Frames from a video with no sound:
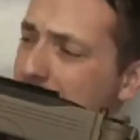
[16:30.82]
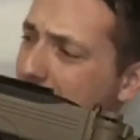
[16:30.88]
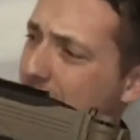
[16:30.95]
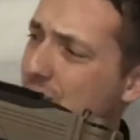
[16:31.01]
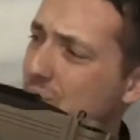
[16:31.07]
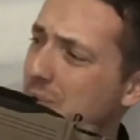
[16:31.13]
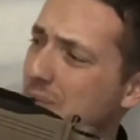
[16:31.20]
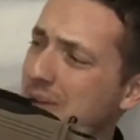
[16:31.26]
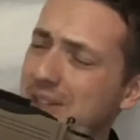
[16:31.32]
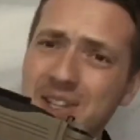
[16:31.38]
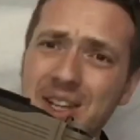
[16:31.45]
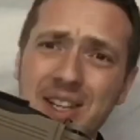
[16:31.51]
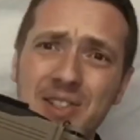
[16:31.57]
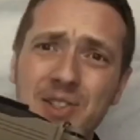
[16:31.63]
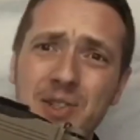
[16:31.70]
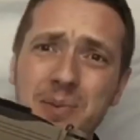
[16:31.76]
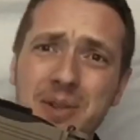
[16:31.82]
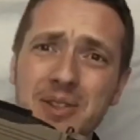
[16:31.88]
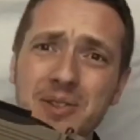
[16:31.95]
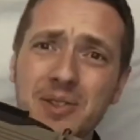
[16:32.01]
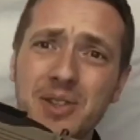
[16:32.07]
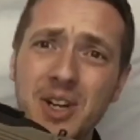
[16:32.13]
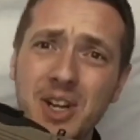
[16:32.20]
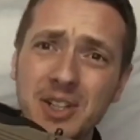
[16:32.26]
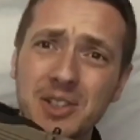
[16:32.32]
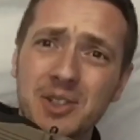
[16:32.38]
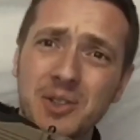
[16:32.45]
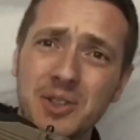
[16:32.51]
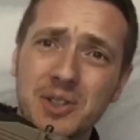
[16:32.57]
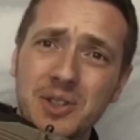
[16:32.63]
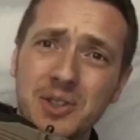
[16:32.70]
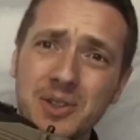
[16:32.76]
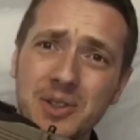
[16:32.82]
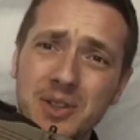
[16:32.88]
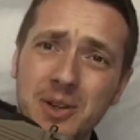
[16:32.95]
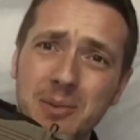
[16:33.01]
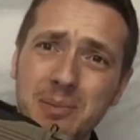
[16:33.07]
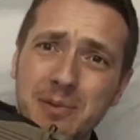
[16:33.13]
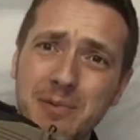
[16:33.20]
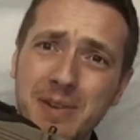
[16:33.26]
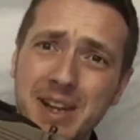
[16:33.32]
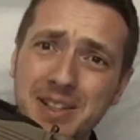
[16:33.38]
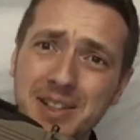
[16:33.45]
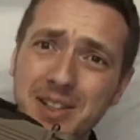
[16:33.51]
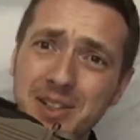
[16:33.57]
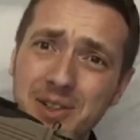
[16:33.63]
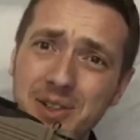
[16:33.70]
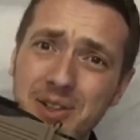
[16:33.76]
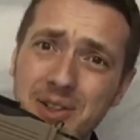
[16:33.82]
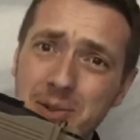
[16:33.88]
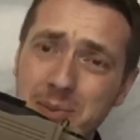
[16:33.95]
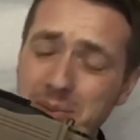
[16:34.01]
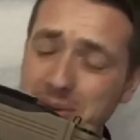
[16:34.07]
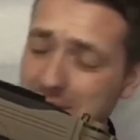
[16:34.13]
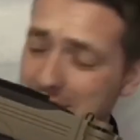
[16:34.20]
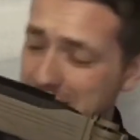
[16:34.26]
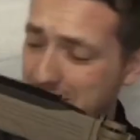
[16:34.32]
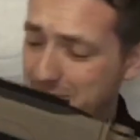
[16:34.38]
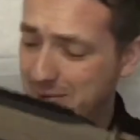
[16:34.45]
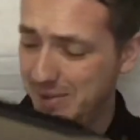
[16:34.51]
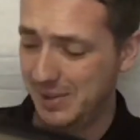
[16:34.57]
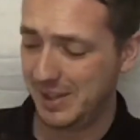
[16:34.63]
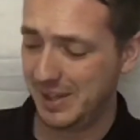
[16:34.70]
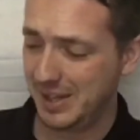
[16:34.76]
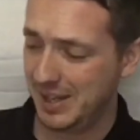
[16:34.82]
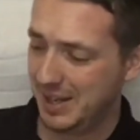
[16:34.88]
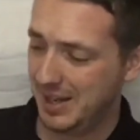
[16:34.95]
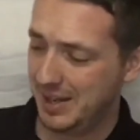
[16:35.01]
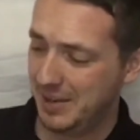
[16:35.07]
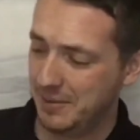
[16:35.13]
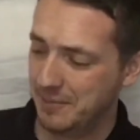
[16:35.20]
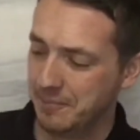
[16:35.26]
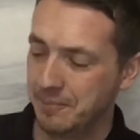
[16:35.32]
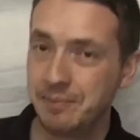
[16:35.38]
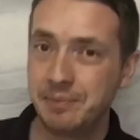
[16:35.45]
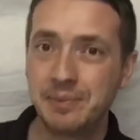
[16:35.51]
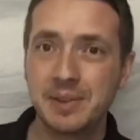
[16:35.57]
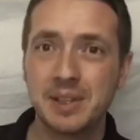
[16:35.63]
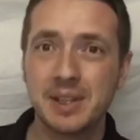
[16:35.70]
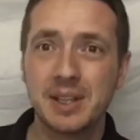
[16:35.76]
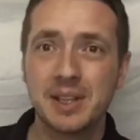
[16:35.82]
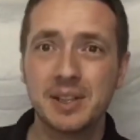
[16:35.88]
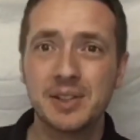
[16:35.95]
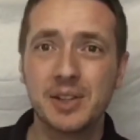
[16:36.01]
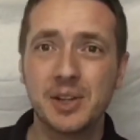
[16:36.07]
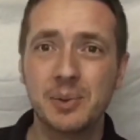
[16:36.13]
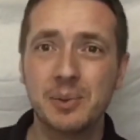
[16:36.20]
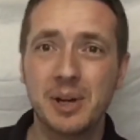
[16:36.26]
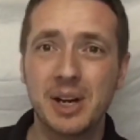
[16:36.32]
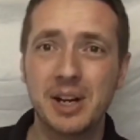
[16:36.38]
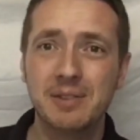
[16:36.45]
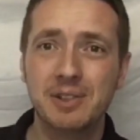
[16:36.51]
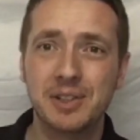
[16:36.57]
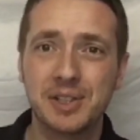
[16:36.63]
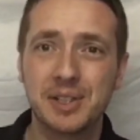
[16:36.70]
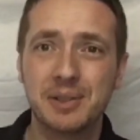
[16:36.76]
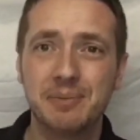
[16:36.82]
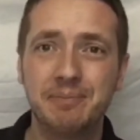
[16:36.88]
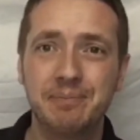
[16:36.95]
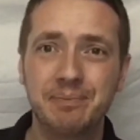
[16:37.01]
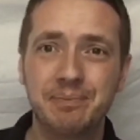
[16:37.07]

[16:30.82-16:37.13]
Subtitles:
if somebody says to me they're not going to do it up, I find that hard to believe. And there we have it.